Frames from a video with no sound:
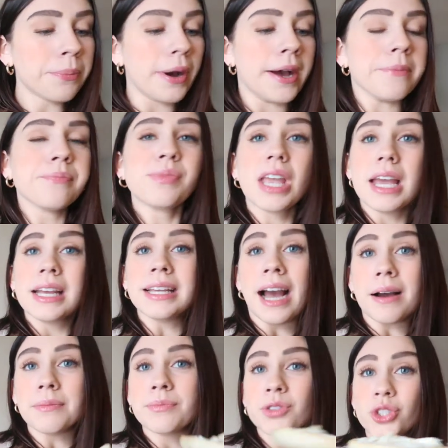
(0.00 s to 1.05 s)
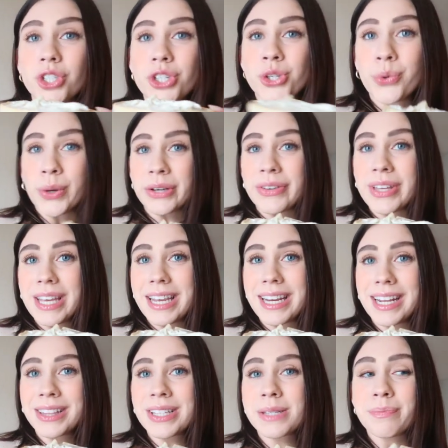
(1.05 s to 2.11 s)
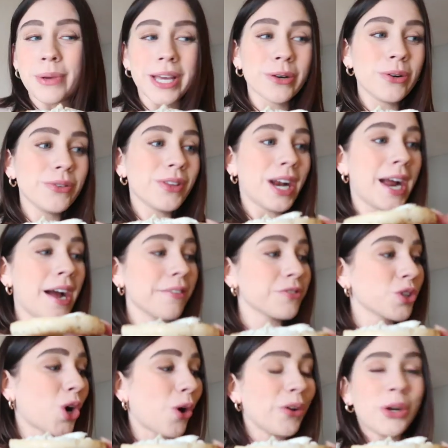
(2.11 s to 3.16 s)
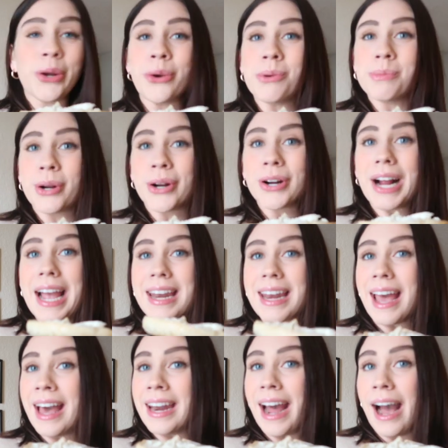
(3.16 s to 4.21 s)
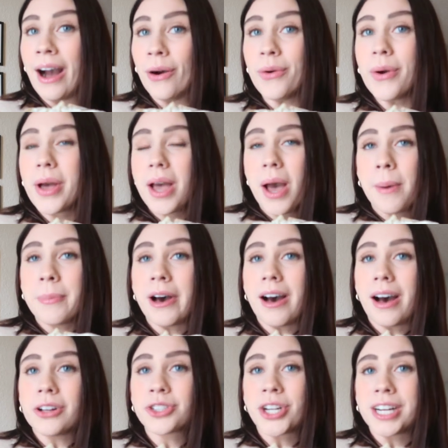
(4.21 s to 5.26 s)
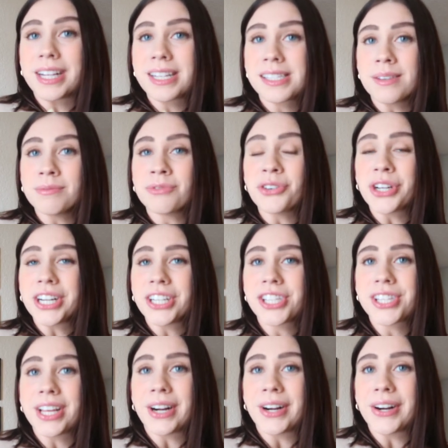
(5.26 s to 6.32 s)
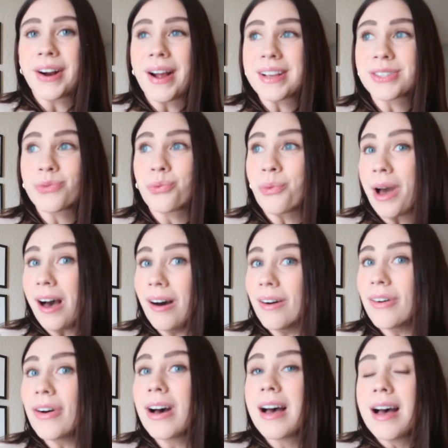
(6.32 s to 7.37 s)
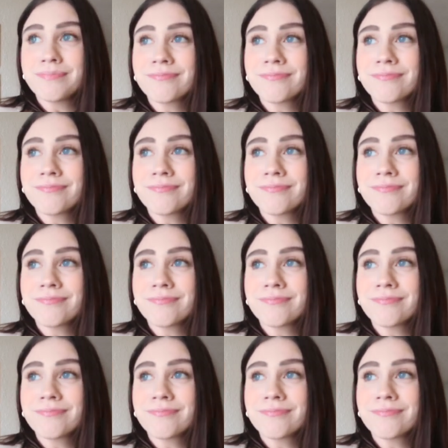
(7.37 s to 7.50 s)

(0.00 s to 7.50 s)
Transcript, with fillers: But yeah, just quickly eating this bagel, and then I have to call an Uber and head out, but I'll try to get some footage there as well.